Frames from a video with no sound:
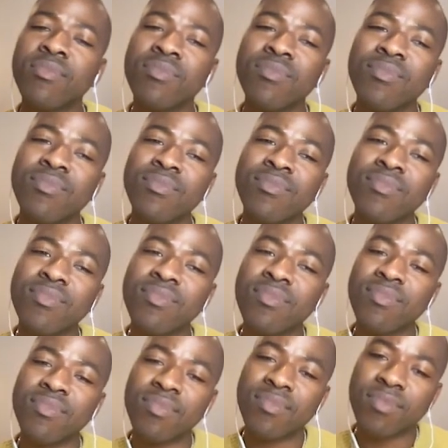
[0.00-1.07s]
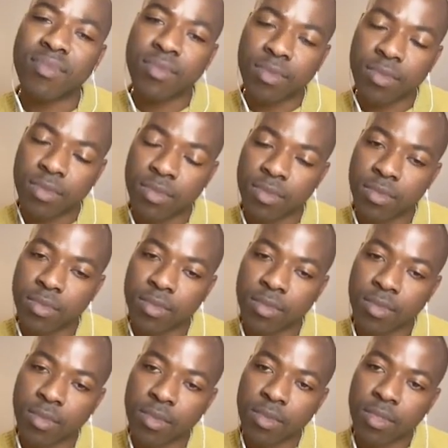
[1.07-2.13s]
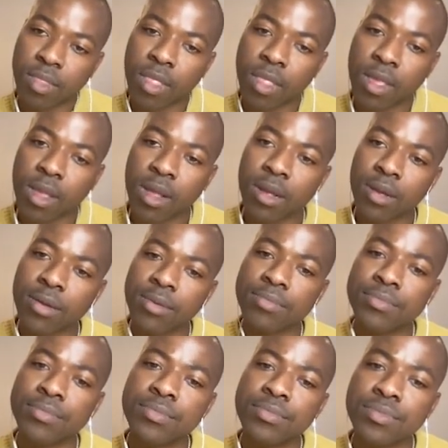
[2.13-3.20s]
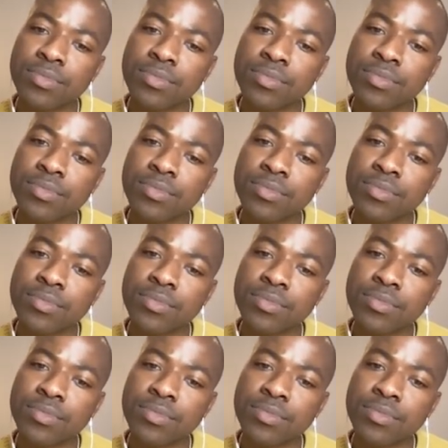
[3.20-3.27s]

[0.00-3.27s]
(not speaking)